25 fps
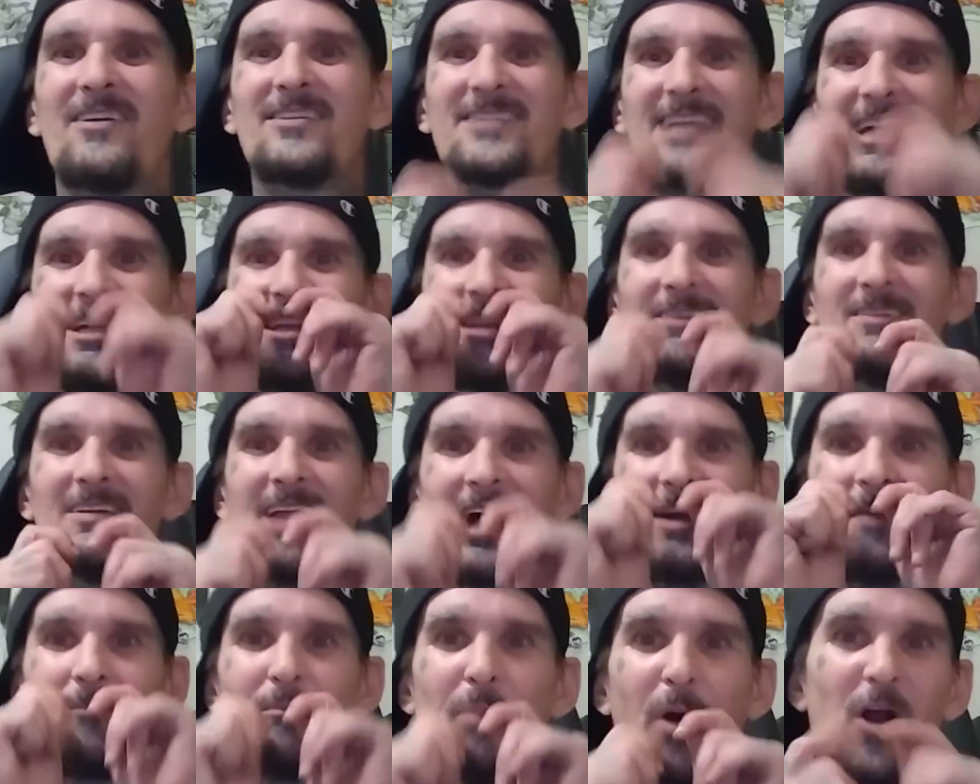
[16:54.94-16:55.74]
ever seen dude
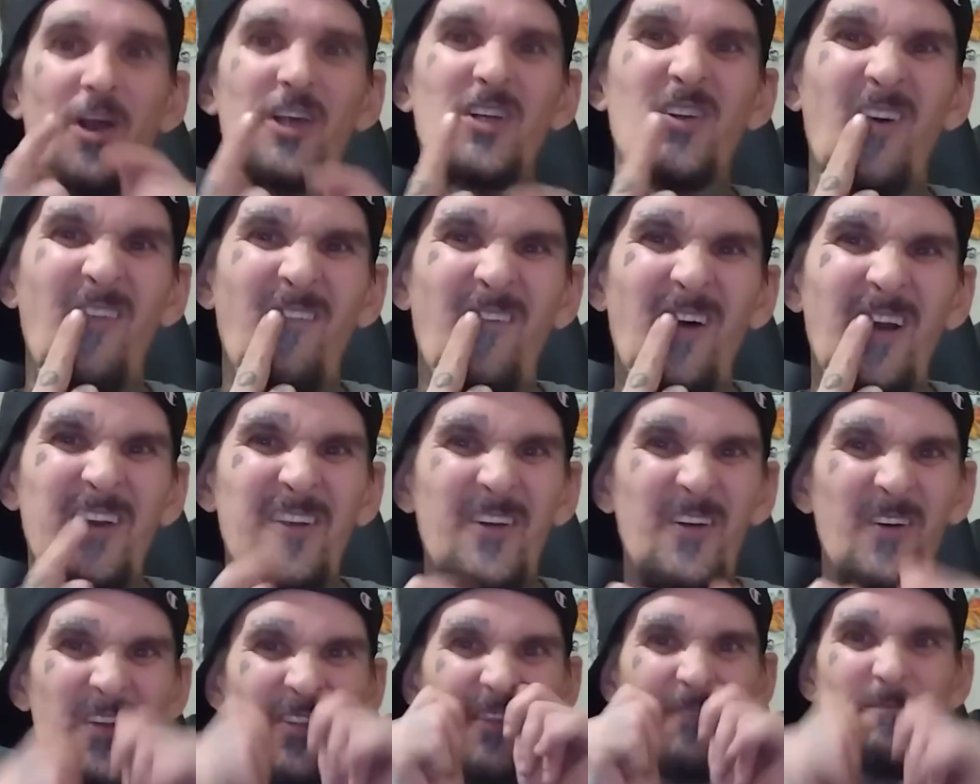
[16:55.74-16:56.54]
like a partial with one
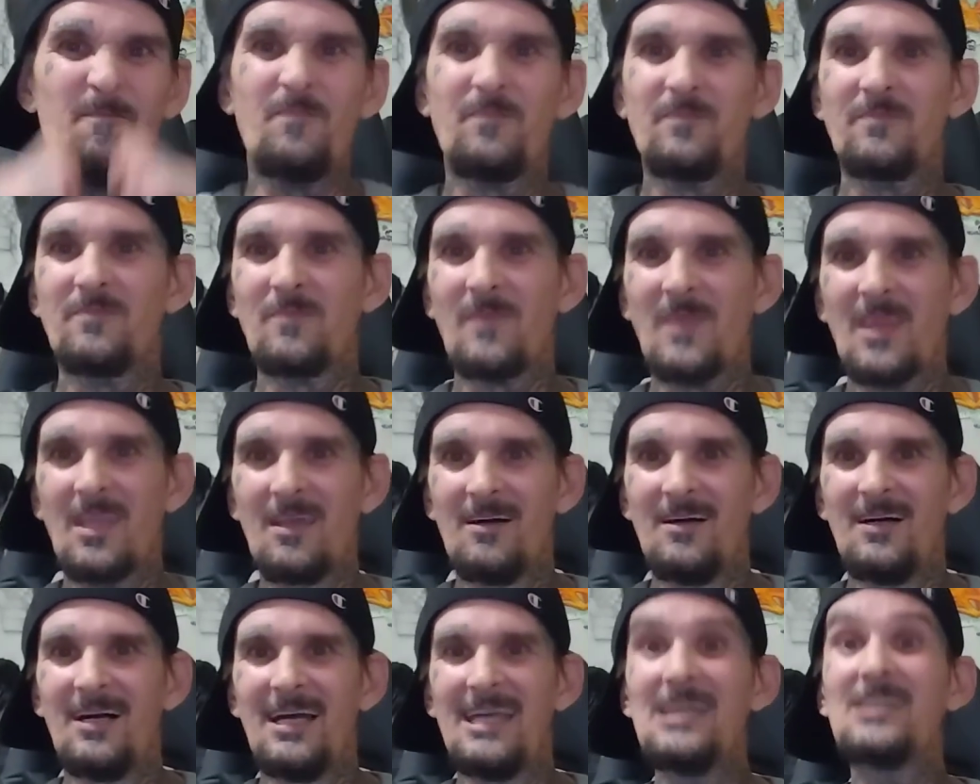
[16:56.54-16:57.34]
tooth?
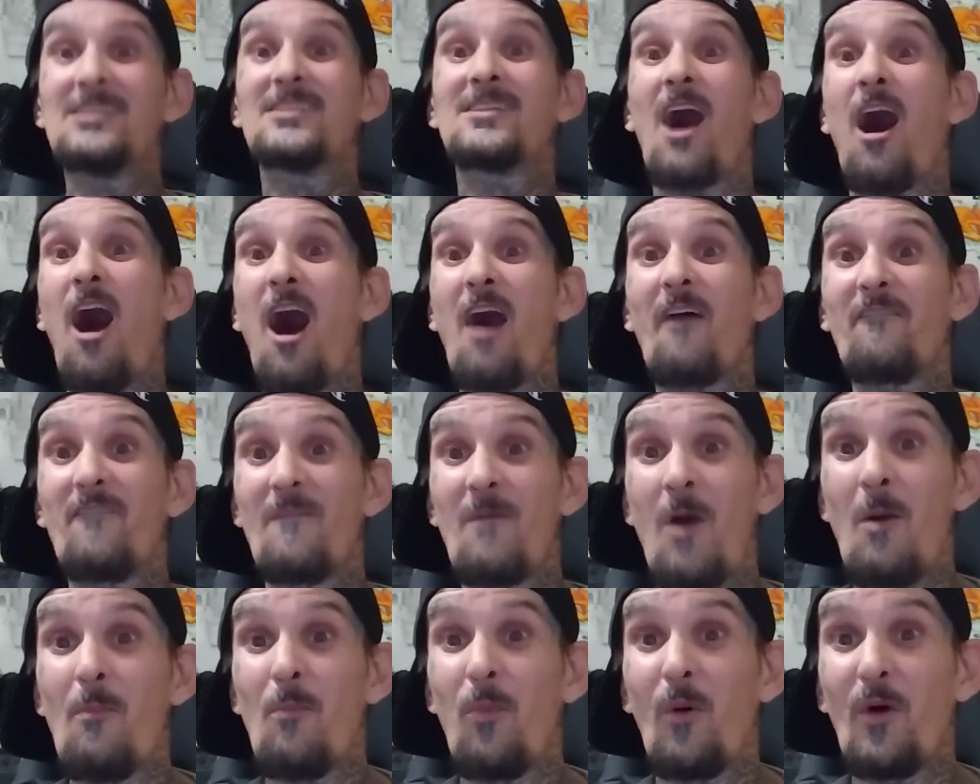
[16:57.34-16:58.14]
He used to
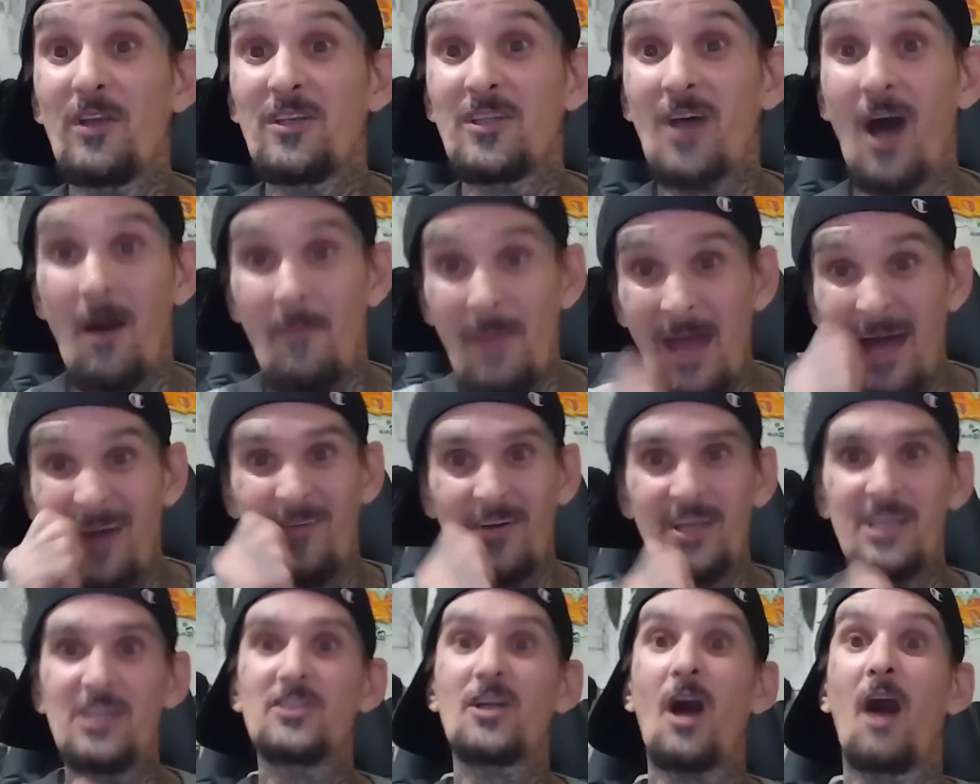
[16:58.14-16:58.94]
offer, my homeboy Tom had
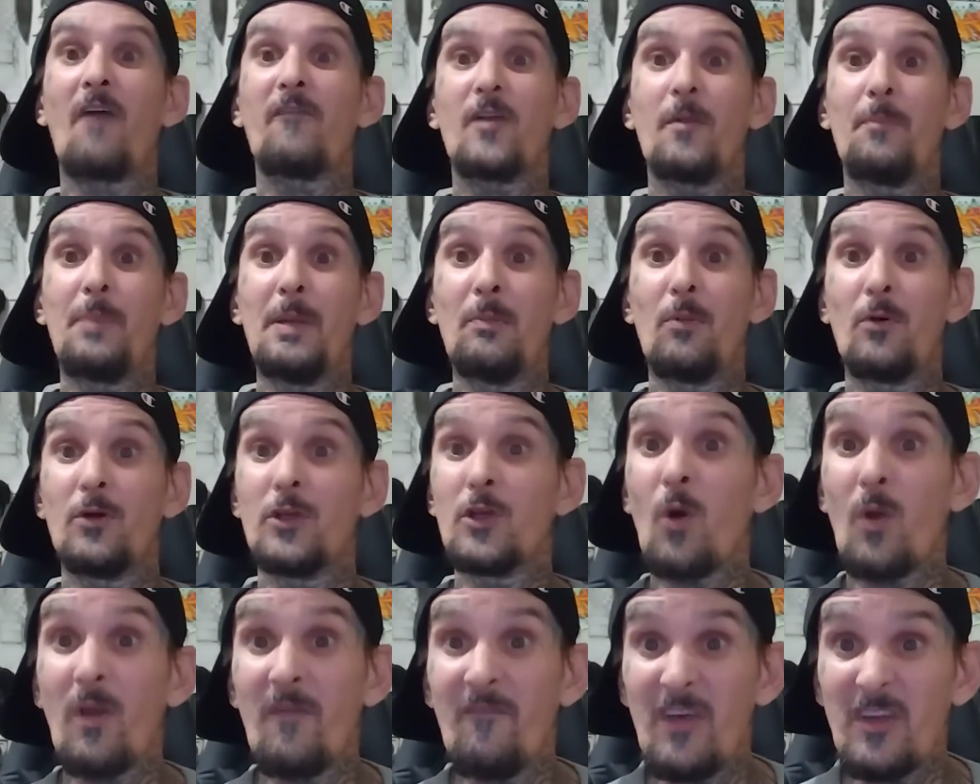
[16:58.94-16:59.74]
one. He used to offer to people,
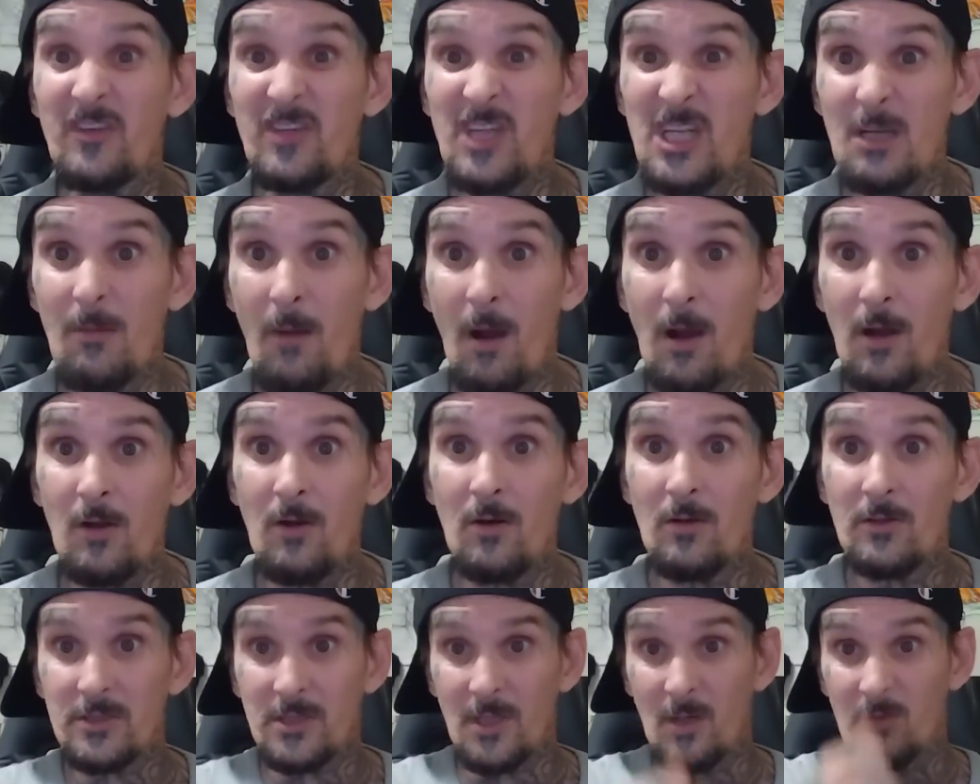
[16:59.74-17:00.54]
you going to visiting
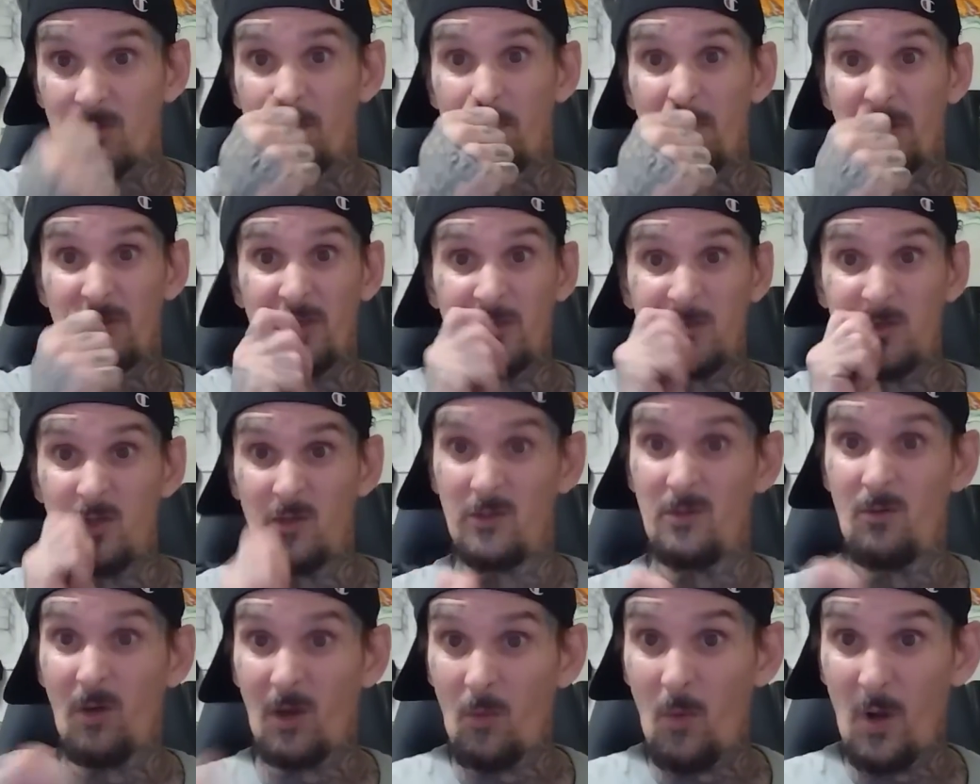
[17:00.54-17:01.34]
tomorrow? Someone with a missing
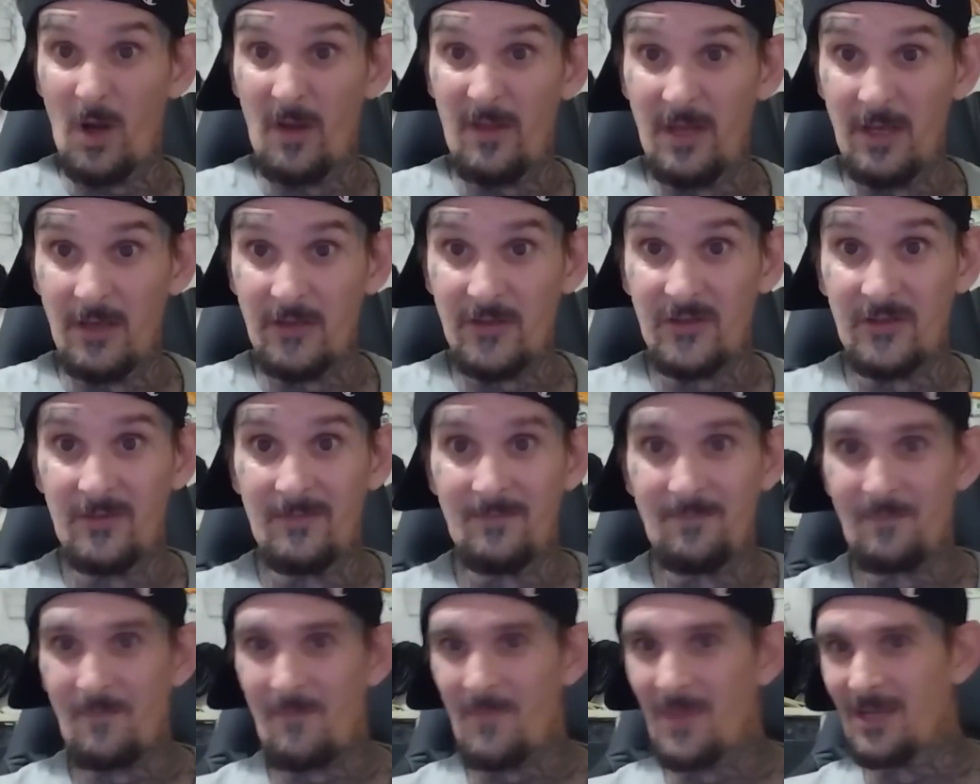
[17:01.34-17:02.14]
tooth. You want to wear this?
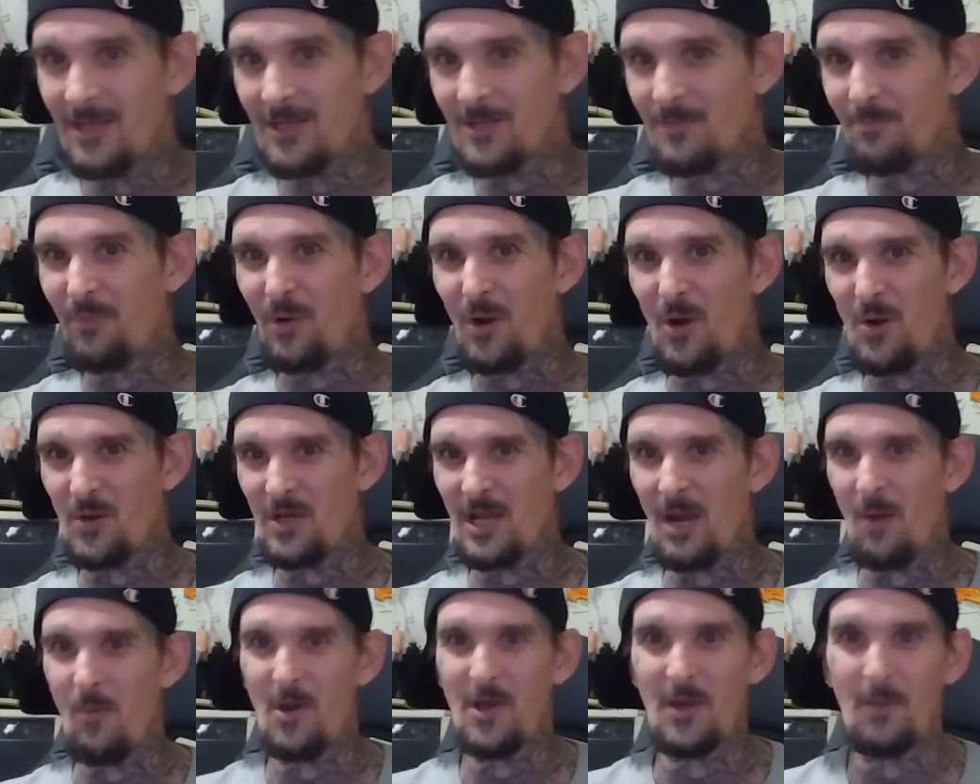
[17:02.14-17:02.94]
It's
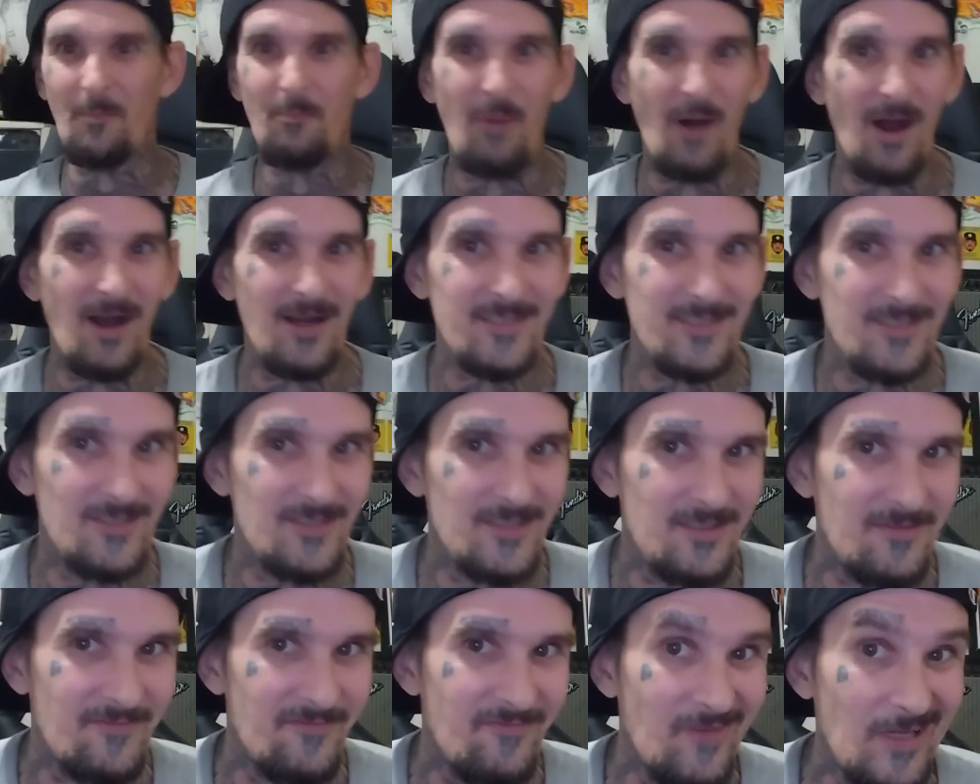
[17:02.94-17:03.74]
broke. Can I wear your
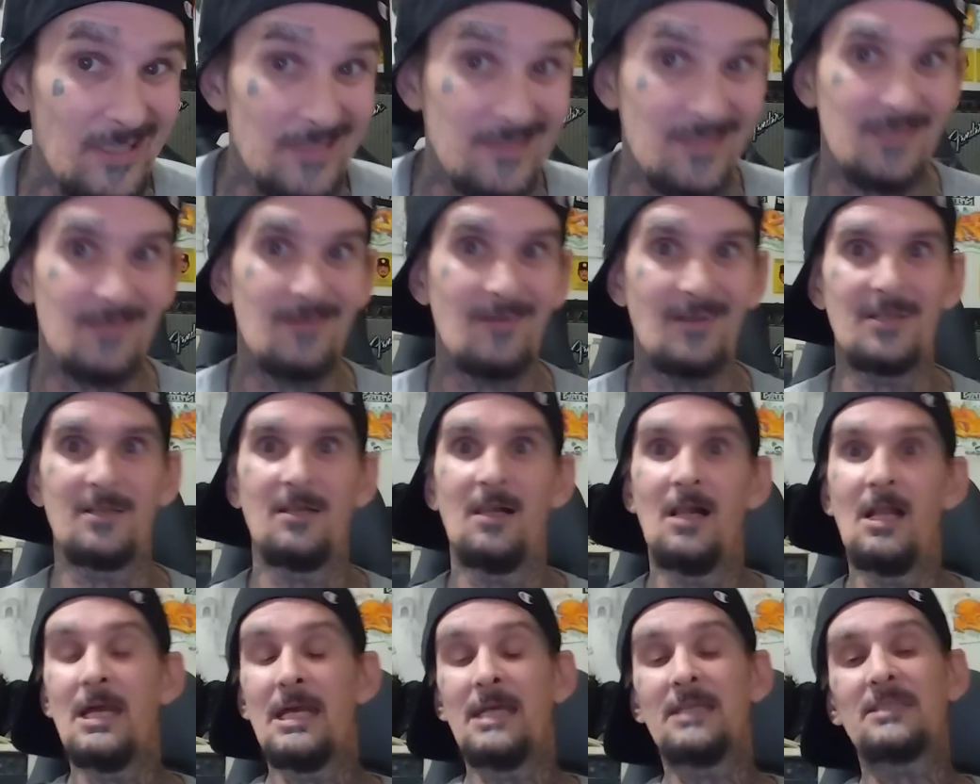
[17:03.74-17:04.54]
boxers to visiting?
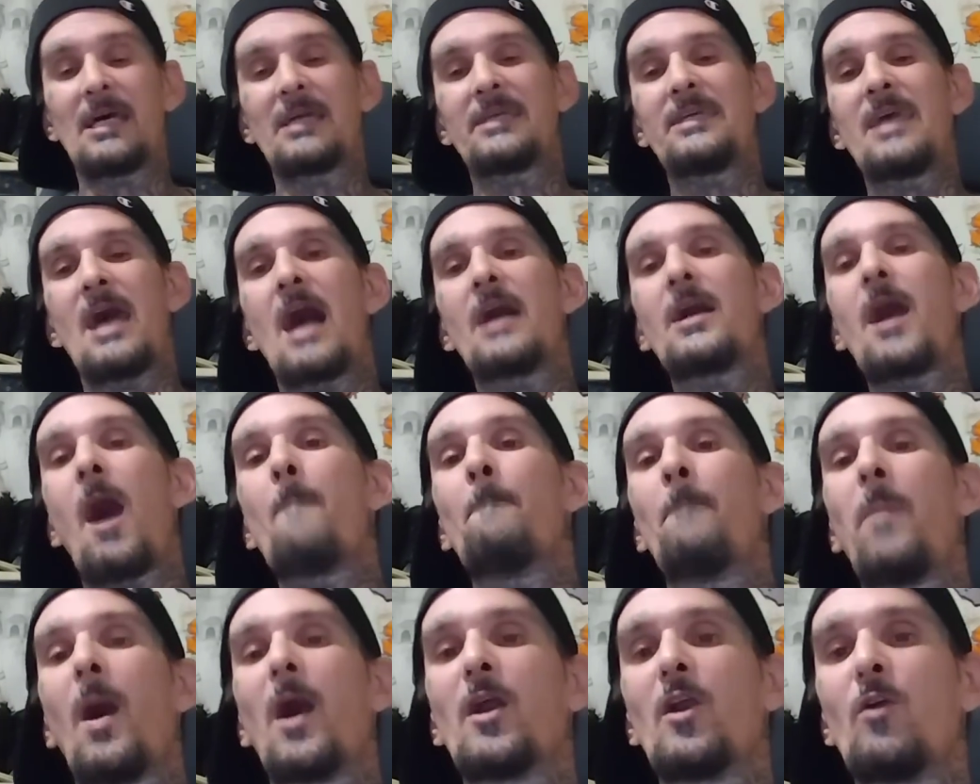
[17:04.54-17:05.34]
What? He's like, yeah, I got